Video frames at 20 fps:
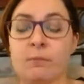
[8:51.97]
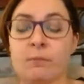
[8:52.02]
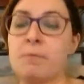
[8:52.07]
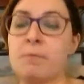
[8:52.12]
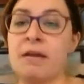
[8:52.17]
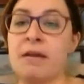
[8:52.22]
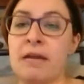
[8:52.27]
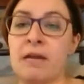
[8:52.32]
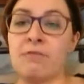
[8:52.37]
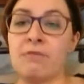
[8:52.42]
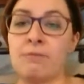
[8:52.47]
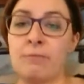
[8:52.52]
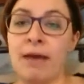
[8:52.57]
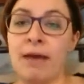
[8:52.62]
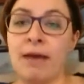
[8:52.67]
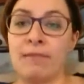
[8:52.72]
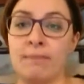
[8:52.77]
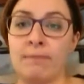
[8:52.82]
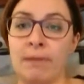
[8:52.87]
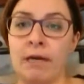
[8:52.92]
from a parent from
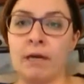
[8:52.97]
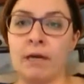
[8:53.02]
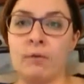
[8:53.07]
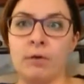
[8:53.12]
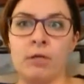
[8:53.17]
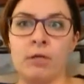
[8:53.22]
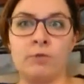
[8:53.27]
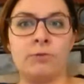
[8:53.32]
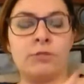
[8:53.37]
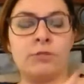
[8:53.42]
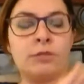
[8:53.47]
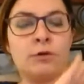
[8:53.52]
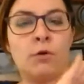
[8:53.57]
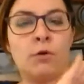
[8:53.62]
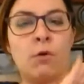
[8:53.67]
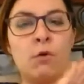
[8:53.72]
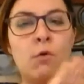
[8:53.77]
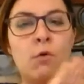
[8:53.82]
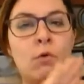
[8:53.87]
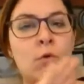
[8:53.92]
Bath and Body Works was their
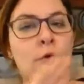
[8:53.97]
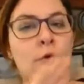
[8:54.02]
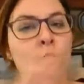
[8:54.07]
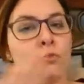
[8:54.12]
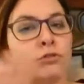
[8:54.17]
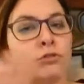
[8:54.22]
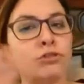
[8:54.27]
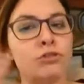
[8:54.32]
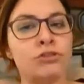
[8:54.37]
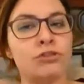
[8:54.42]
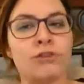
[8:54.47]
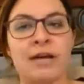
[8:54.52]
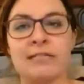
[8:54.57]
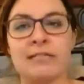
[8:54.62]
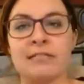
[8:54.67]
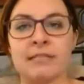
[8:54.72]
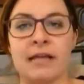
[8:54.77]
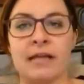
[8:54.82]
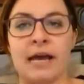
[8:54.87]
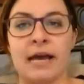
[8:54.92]
whole
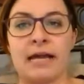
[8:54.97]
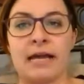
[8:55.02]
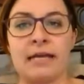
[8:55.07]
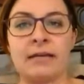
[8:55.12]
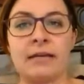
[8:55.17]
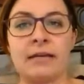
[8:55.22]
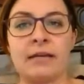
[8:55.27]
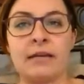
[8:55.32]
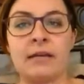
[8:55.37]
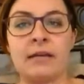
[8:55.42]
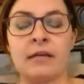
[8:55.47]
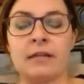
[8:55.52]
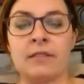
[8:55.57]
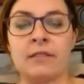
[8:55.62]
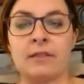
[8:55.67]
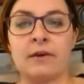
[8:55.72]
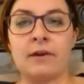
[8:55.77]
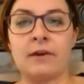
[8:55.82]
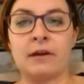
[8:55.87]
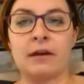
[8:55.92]
stress line.
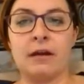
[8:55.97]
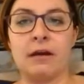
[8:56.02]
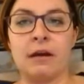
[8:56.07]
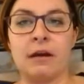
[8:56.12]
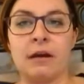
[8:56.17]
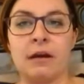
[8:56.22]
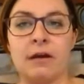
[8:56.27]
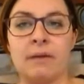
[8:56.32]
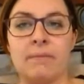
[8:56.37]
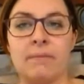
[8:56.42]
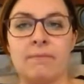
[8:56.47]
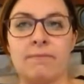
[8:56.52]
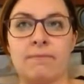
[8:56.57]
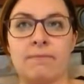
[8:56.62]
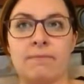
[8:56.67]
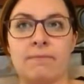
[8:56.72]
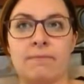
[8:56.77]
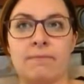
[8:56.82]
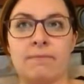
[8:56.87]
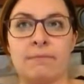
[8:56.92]
Their
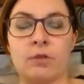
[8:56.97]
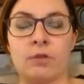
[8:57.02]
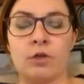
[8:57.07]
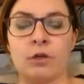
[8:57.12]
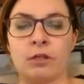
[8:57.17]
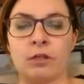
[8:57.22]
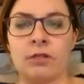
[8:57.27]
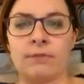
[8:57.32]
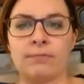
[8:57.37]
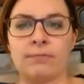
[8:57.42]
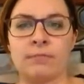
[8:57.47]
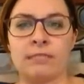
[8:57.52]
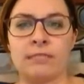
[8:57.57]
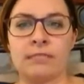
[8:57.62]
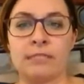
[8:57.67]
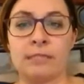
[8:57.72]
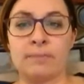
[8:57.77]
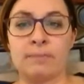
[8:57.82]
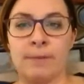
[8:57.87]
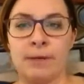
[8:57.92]
um,
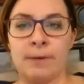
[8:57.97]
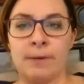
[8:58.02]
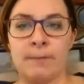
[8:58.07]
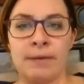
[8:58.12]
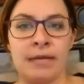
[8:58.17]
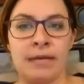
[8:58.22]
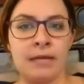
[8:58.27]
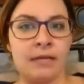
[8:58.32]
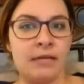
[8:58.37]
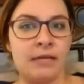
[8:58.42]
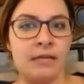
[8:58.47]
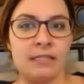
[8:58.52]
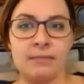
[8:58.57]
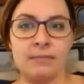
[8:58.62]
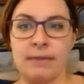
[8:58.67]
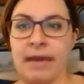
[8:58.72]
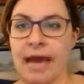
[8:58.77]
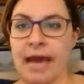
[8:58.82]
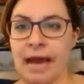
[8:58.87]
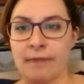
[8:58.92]
eucalyptus spearmint is
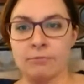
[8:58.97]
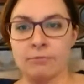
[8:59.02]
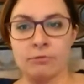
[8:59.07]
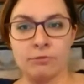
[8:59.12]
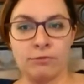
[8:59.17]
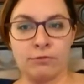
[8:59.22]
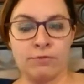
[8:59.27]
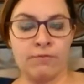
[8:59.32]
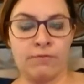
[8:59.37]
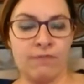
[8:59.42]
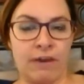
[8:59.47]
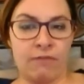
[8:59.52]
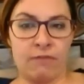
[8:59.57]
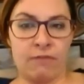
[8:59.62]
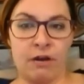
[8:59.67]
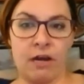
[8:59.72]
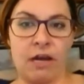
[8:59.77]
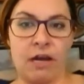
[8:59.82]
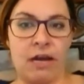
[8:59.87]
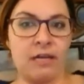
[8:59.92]
my absolute
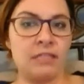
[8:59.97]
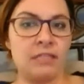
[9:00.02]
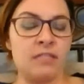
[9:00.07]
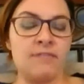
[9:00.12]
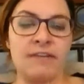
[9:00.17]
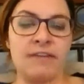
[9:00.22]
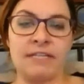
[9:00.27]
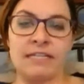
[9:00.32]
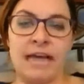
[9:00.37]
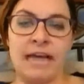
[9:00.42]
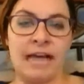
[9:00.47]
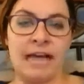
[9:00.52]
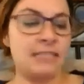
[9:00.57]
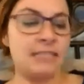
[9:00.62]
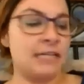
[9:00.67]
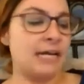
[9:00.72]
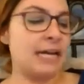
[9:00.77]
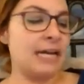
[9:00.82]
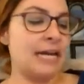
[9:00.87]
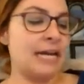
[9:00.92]
favorite, and it's
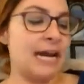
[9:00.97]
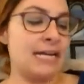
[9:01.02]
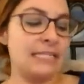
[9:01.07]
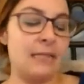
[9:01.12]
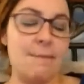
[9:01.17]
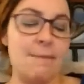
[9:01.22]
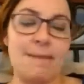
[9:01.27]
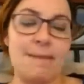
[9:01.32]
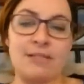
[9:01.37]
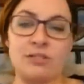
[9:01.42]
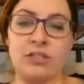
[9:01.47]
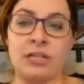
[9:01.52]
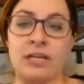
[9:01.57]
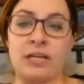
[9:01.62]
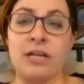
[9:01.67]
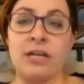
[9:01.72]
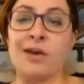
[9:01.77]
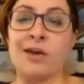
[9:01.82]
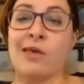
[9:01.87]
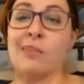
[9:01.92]
fantastic. And as I
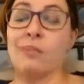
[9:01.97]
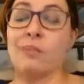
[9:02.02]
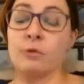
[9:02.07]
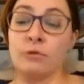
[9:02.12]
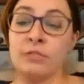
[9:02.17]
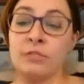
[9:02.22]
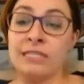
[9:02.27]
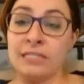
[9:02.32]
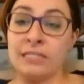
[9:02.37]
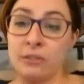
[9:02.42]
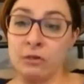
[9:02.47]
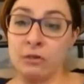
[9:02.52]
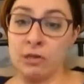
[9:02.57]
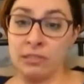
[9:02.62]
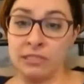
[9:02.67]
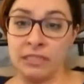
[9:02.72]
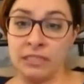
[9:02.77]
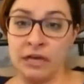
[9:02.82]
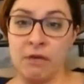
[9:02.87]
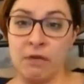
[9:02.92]
mentioned, those things are
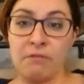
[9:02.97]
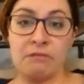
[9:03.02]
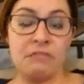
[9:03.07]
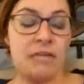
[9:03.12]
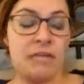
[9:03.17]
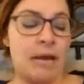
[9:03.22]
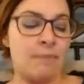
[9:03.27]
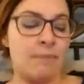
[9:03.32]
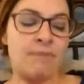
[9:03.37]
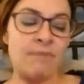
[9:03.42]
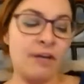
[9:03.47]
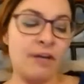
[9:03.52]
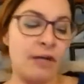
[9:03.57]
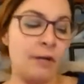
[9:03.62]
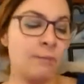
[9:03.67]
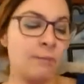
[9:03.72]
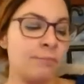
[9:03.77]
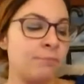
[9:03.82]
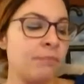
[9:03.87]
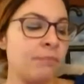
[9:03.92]
on sale this time of year.